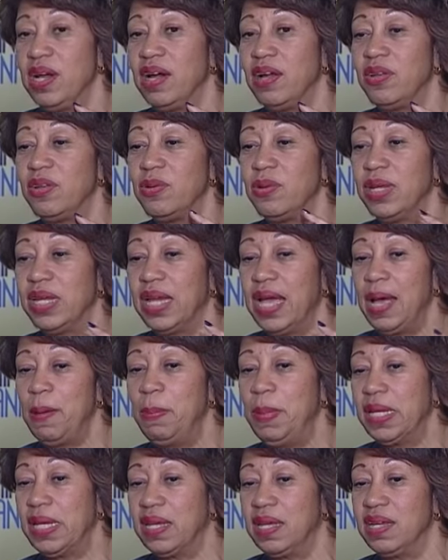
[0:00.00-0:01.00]
are doing
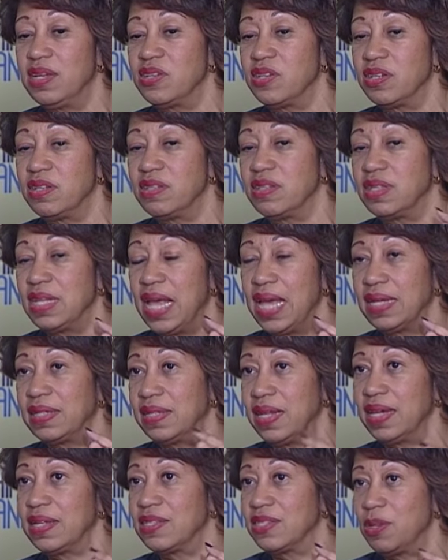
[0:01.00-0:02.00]
applications like
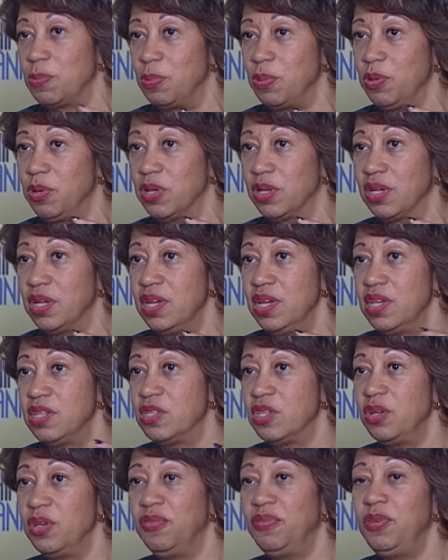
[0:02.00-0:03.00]
tech support.
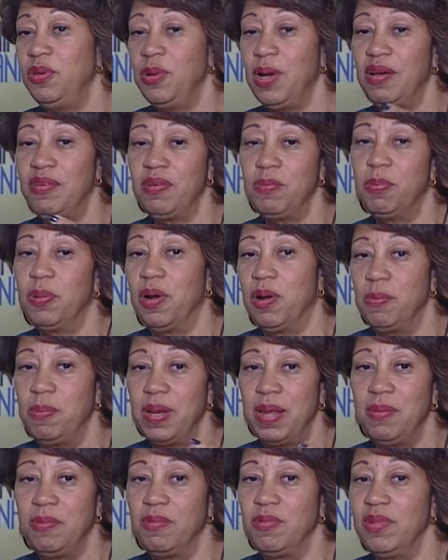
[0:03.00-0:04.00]
So if you have a
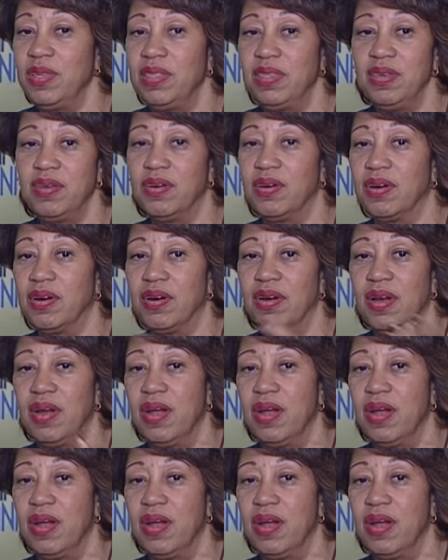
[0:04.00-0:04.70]
problem with your